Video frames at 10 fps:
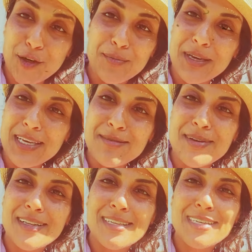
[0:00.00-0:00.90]
join my
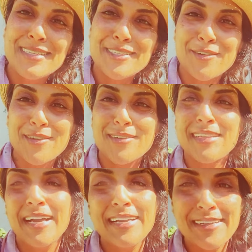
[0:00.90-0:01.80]
email list or
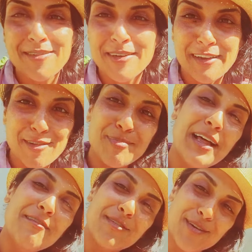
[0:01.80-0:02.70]
like whatever
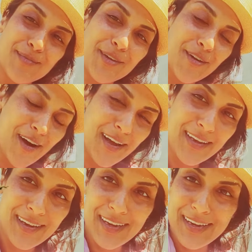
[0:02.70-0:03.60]
platform you're
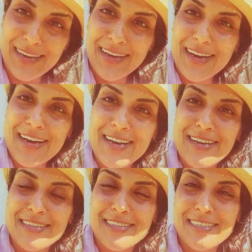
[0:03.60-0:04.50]
on.
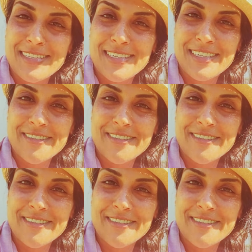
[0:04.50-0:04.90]
And